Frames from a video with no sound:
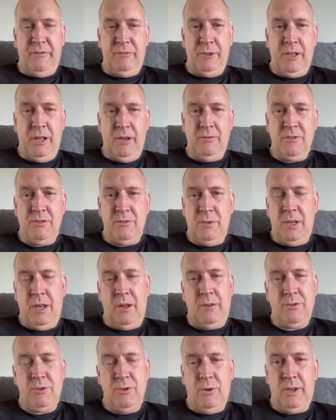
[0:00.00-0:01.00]
We
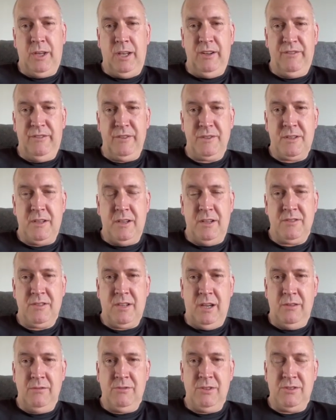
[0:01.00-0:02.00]
don't talk enough as
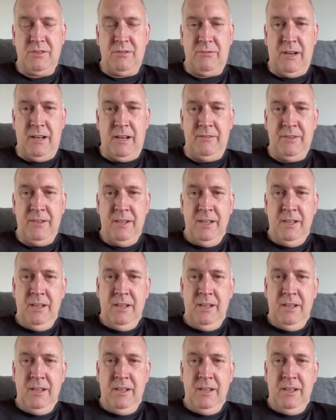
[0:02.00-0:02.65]
coaches around